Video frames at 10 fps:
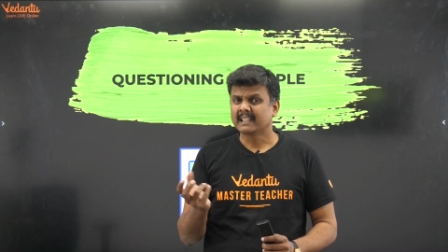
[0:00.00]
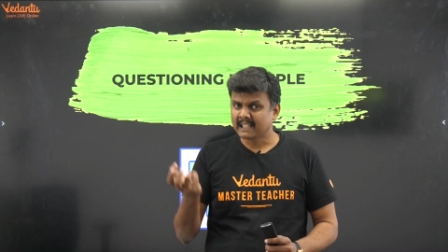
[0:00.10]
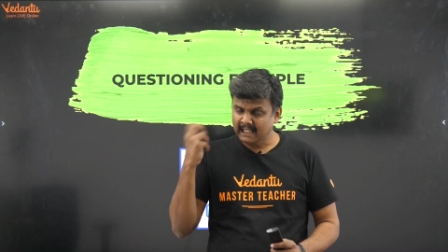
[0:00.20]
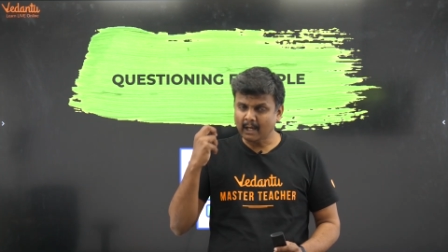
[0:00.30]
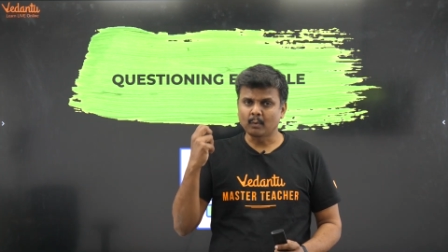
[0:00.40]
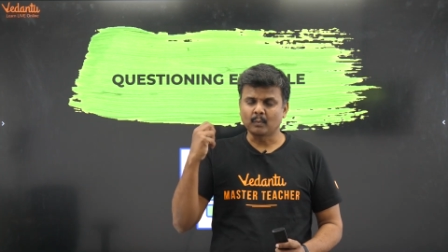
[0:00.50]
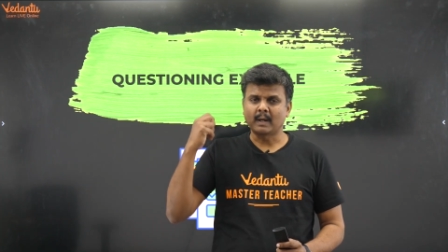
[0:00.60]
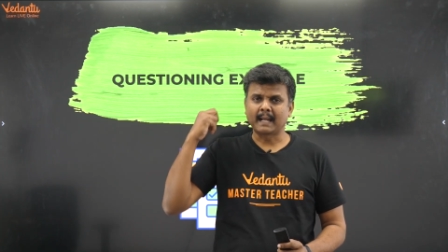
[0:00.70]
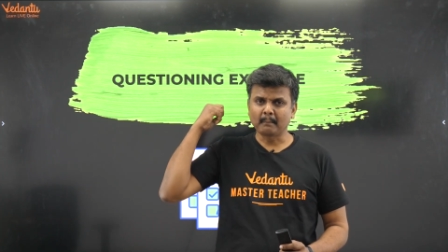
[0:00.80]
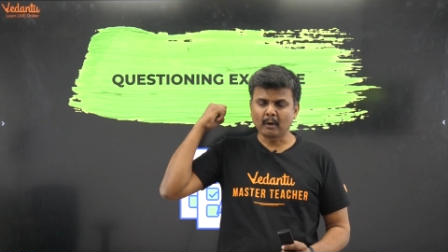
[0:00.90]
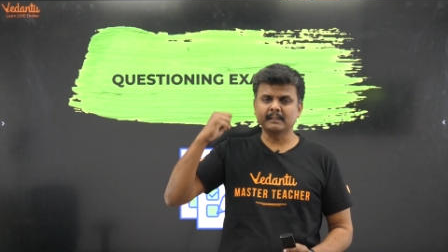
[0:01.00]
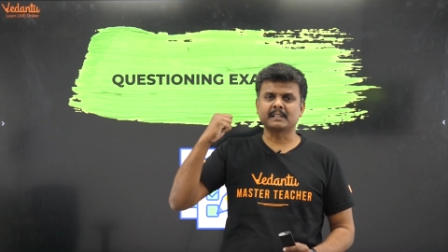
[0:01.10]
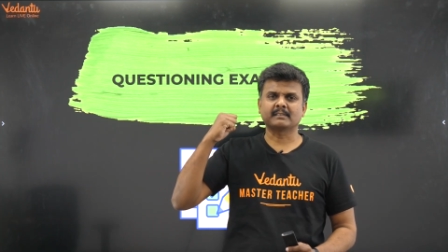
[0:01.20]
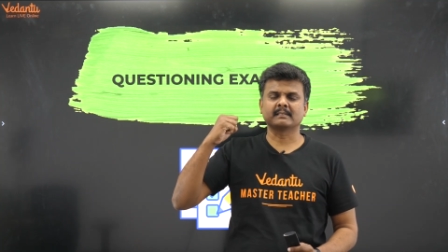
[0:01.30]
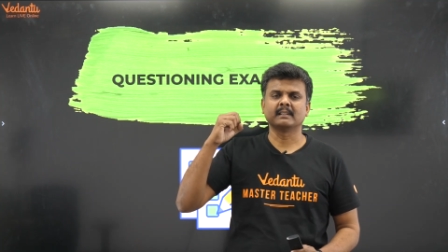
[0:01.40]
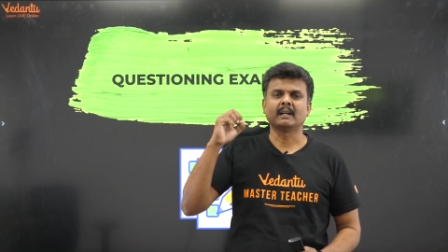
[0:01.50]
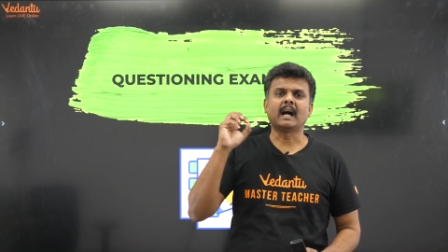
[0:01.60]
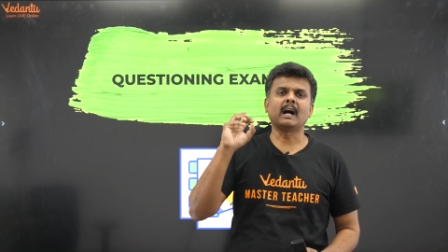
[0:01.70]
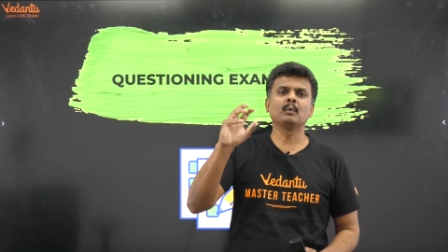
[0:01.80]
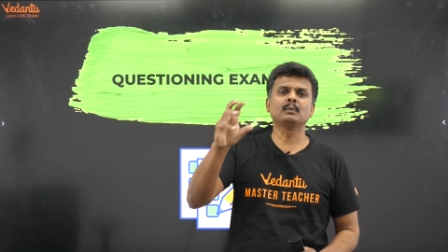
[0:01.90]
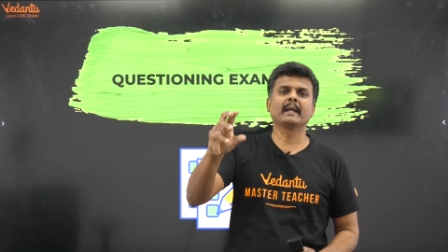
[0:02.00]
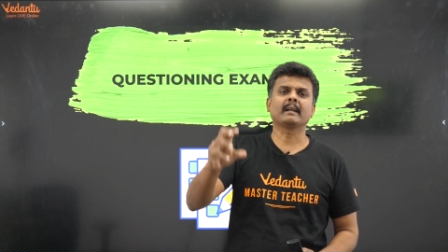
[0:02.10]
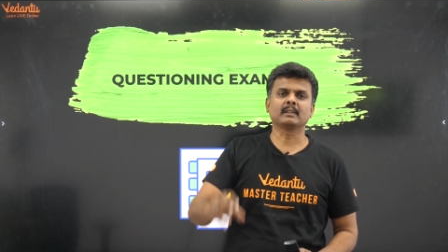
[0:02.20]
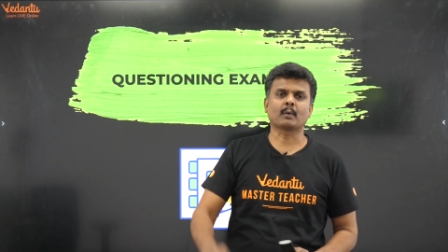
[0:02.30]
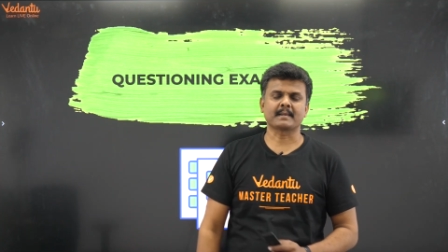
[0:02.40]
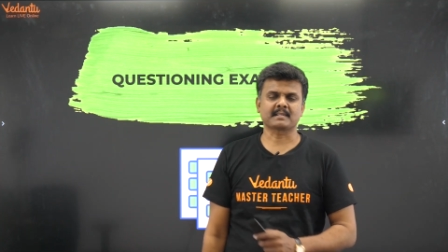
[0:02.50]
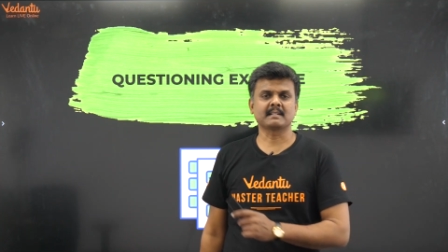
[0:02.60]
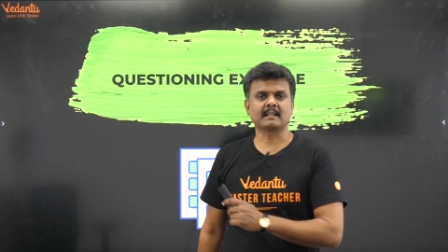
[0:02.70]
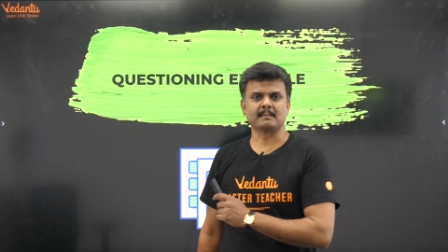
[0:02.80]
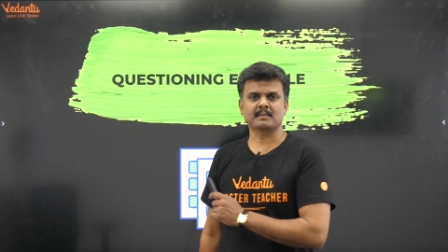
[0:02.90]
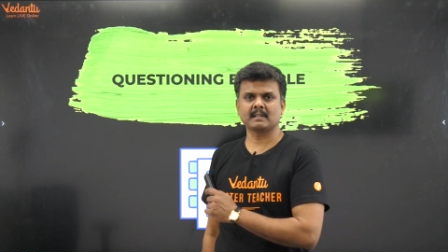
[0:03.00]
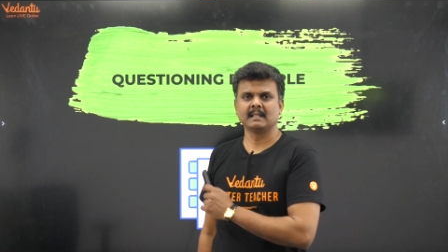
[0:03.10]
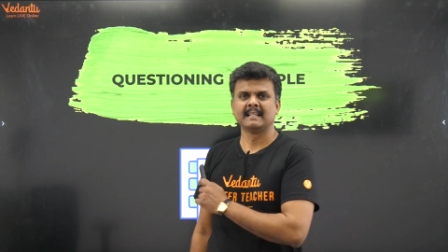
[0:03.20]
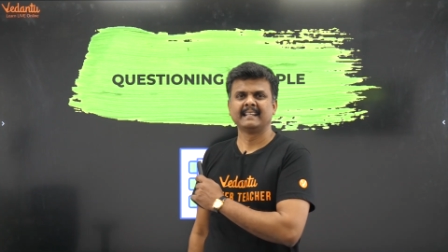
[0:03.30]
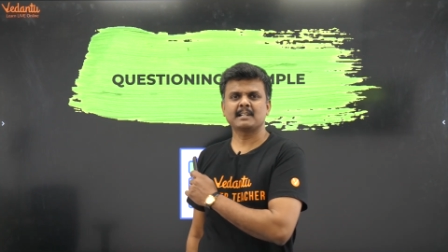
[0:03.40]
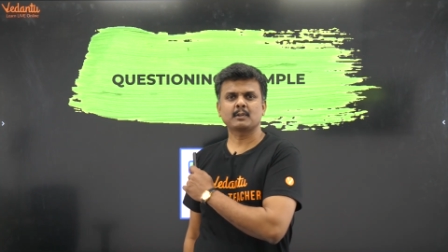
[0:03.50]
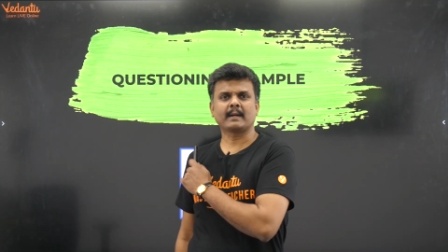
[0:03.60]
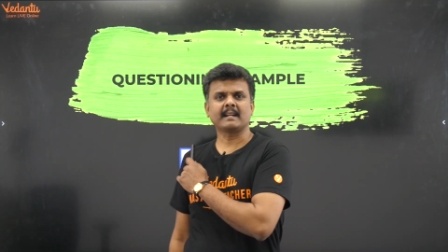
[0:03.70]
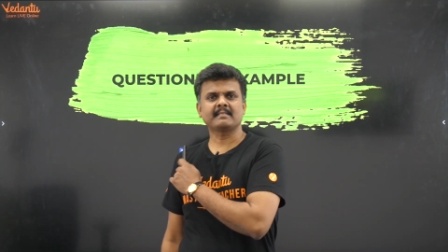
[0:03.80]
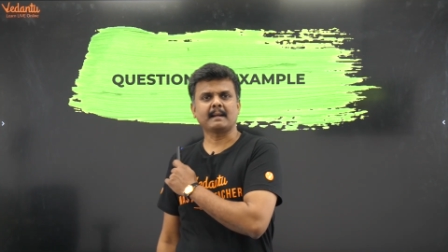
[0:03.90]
Now, among this, how the question comes. Let's look at a